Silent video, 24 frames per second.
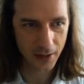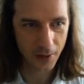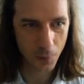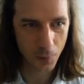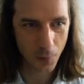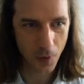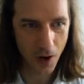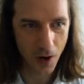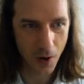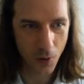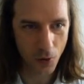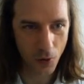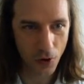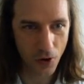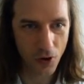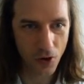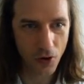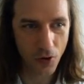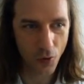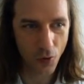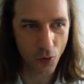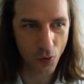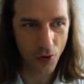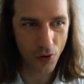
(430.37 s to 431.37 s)
Wow,
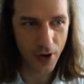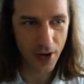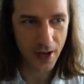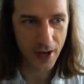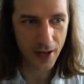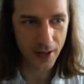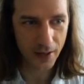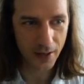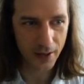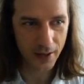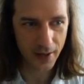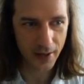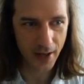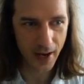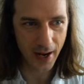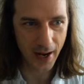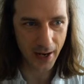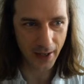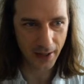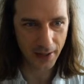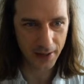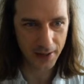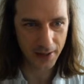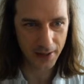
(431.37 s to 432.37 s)
green
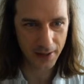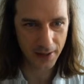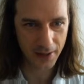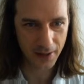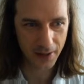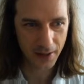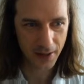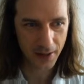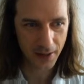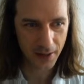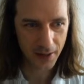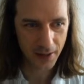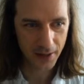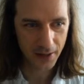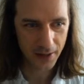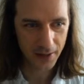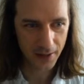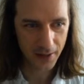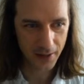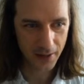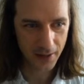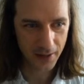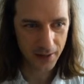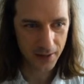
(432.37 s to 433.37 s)
text.
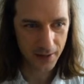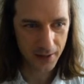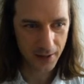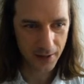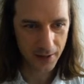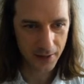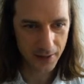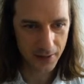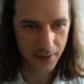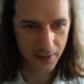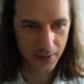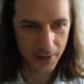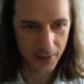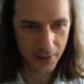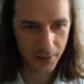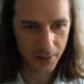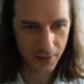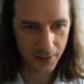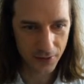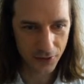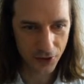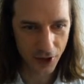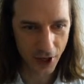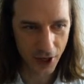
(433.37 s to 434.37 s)
It is this
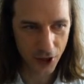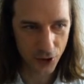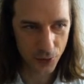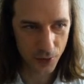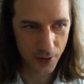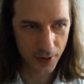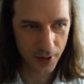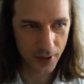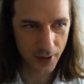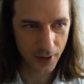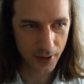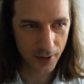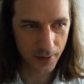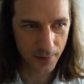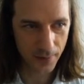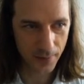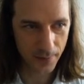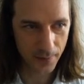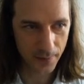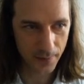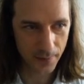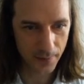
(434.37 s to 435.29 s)
change with the